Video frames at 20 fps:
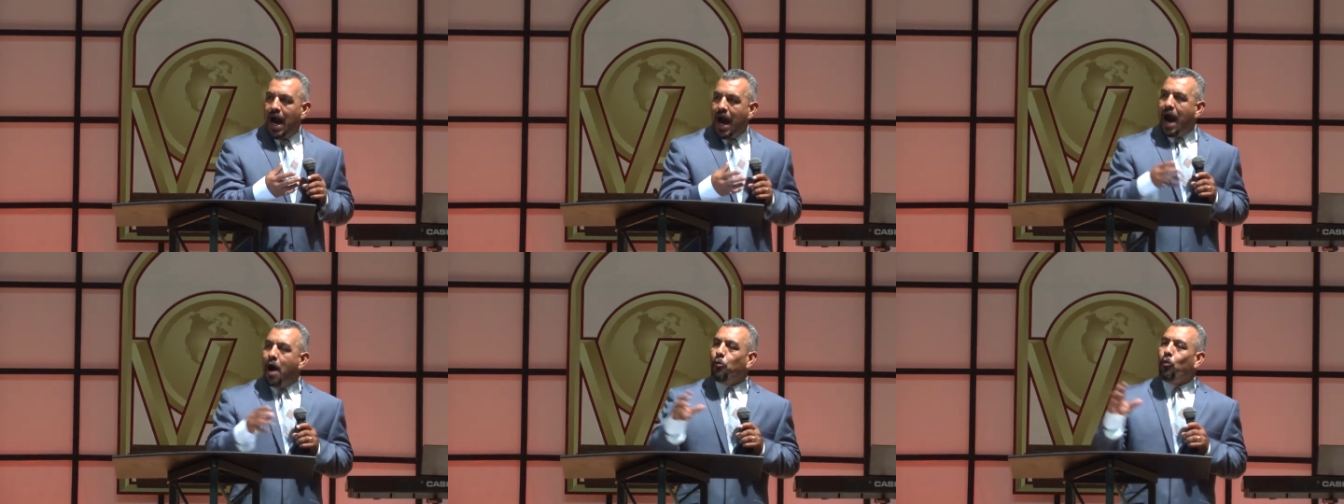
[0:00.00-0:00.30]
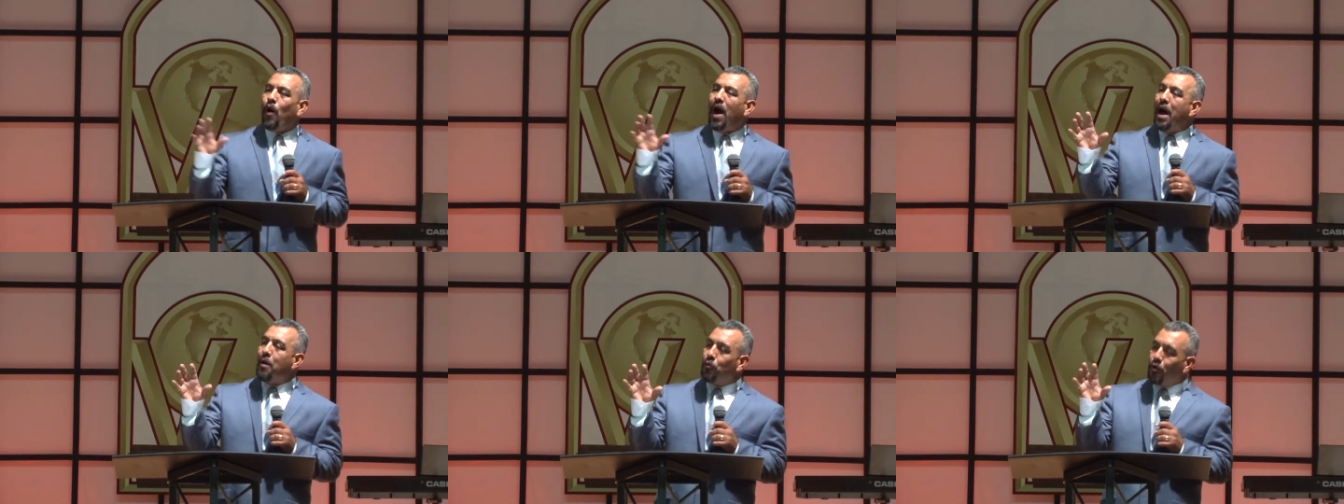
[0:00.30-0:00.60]

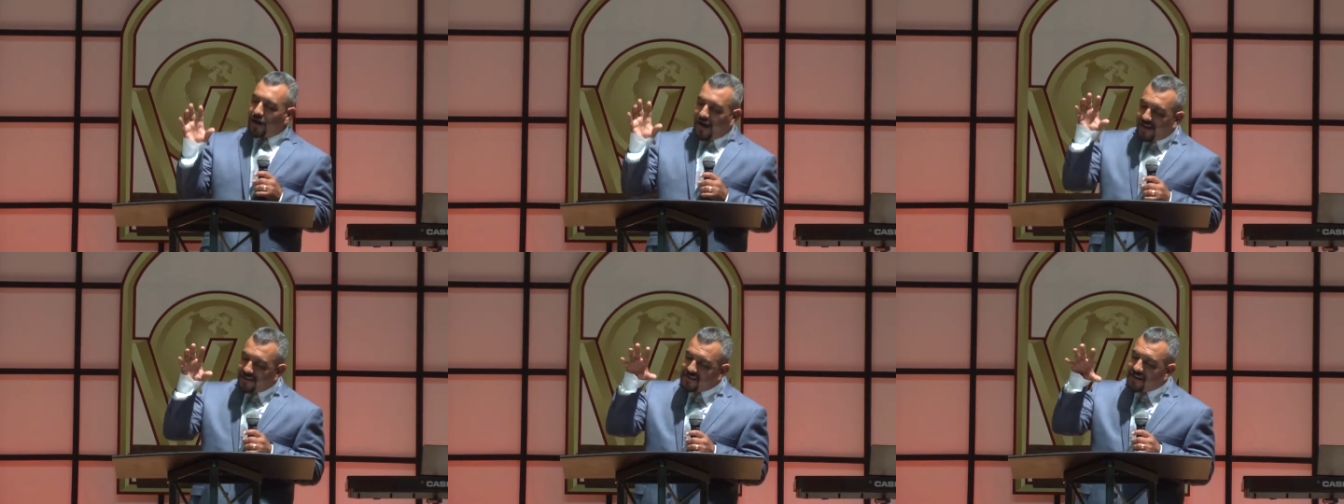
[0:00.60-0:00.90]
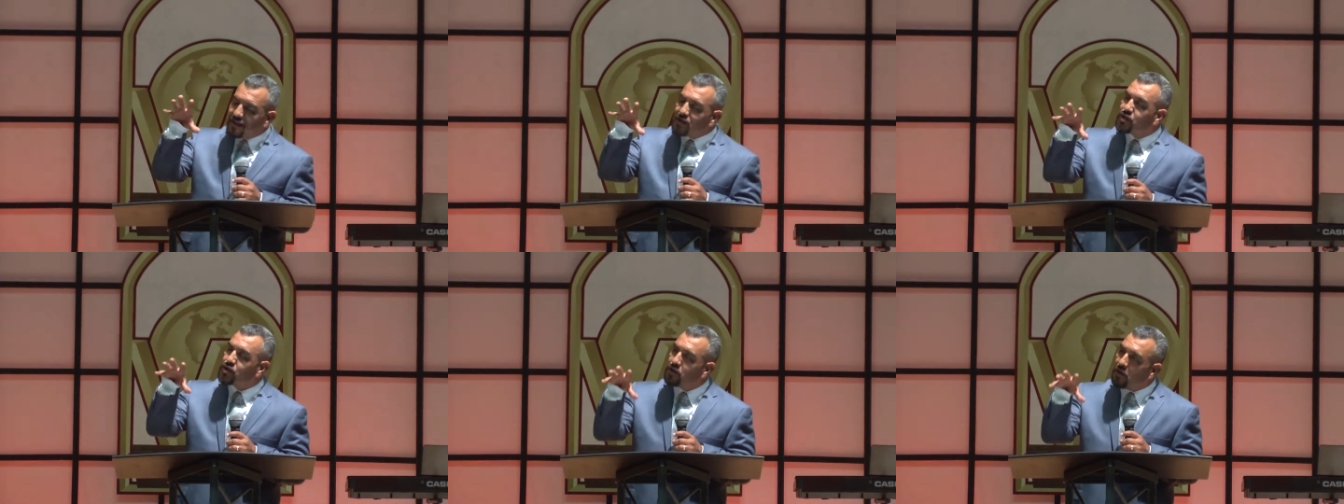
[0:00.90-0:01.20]
Why would God
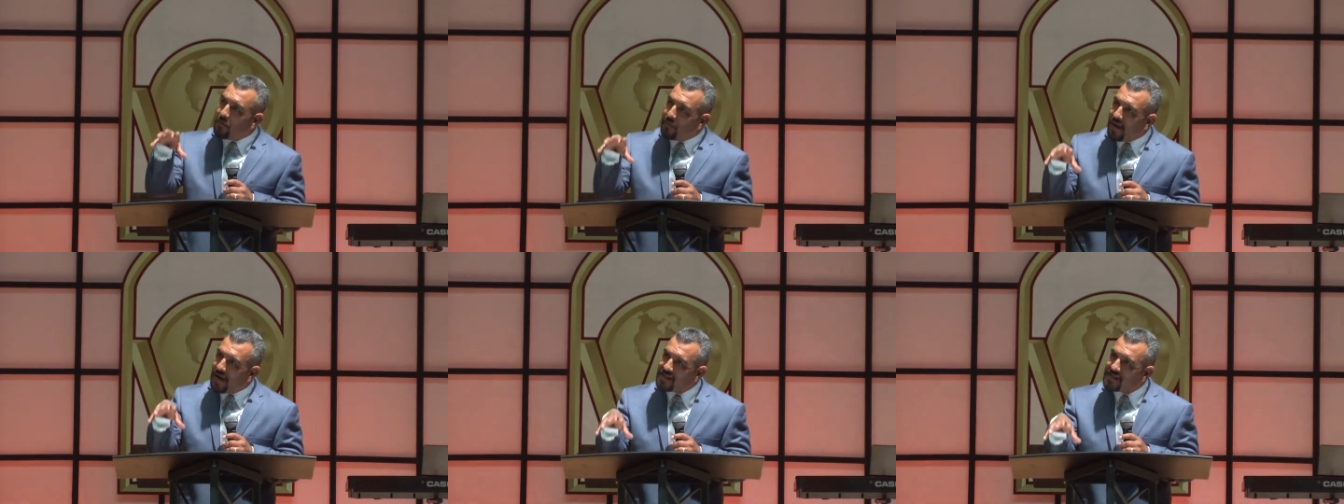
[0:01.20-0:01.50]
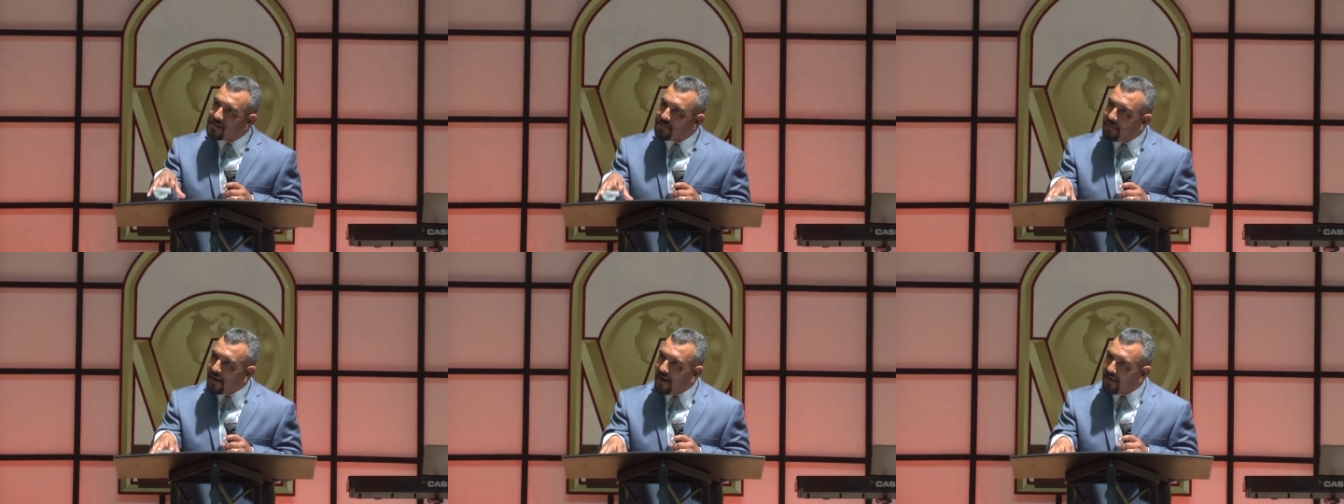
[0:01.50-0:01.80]
talk so
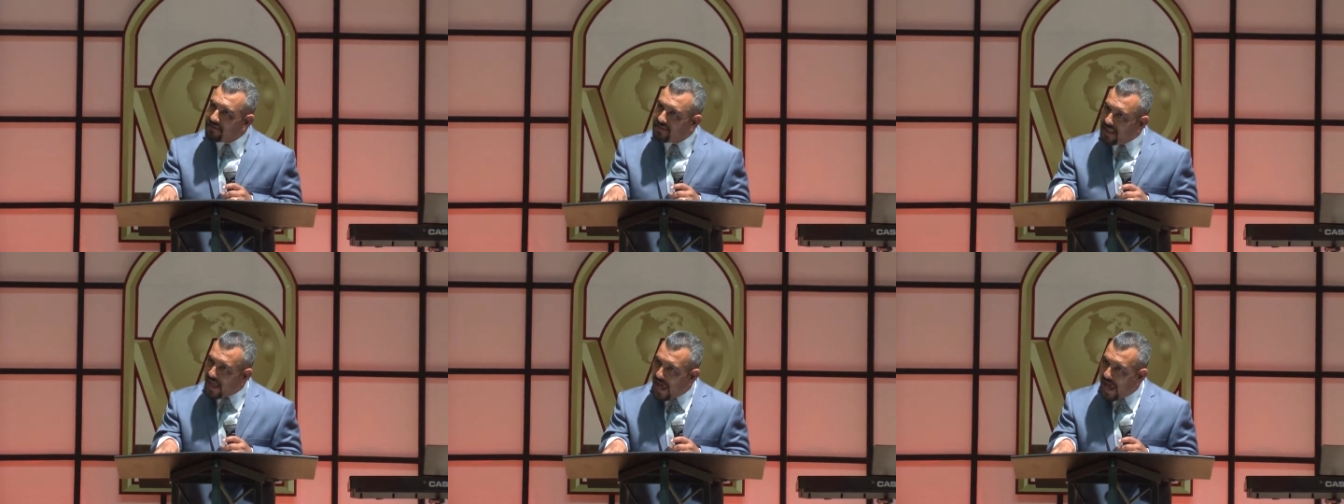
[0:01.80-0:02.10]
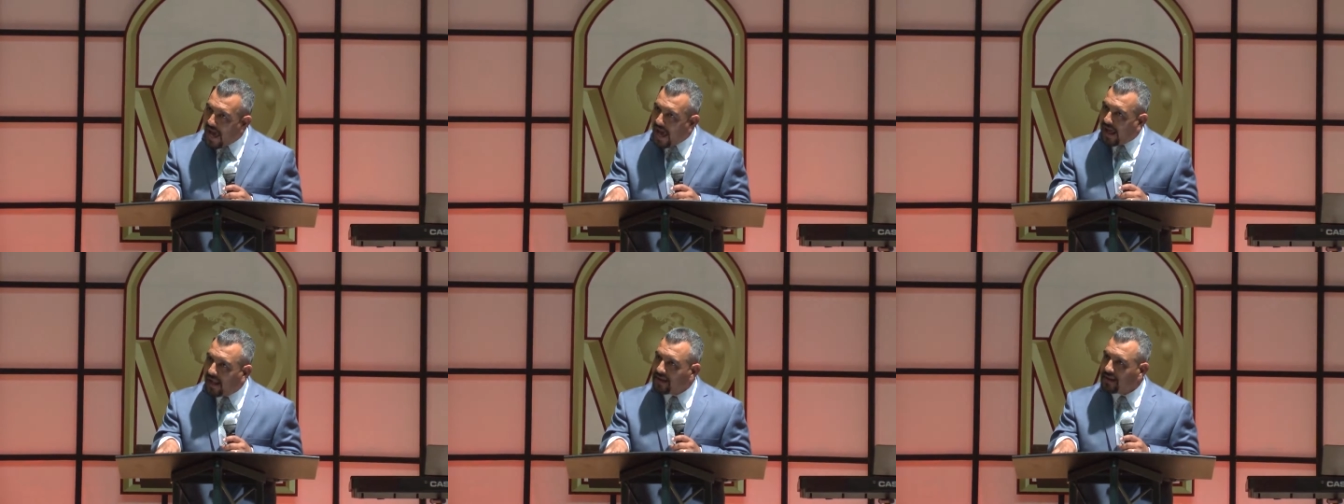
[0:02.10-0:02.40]
much about
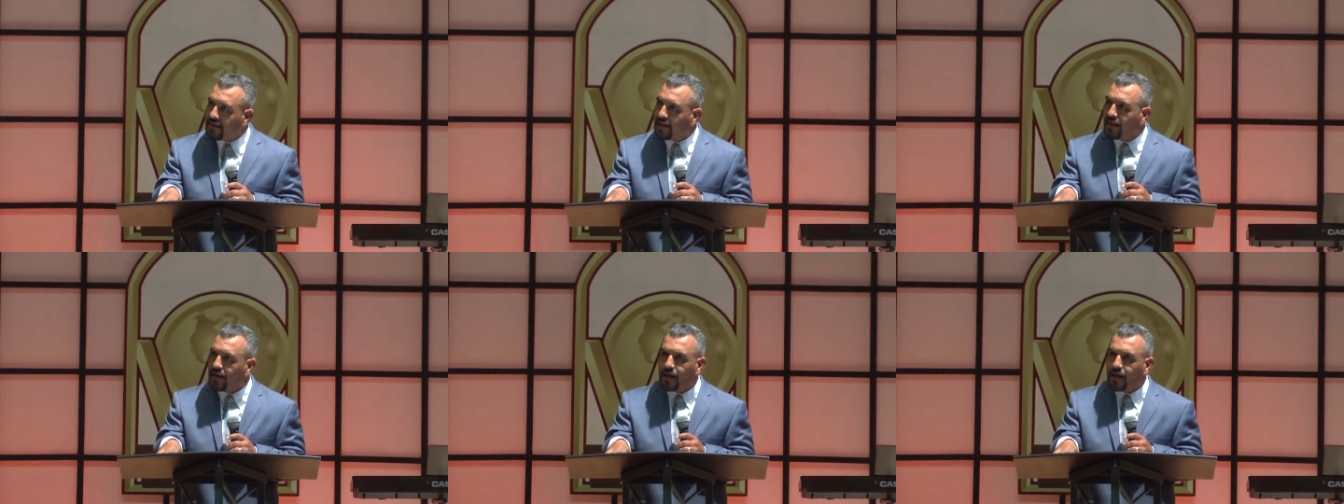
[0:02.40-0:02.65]
that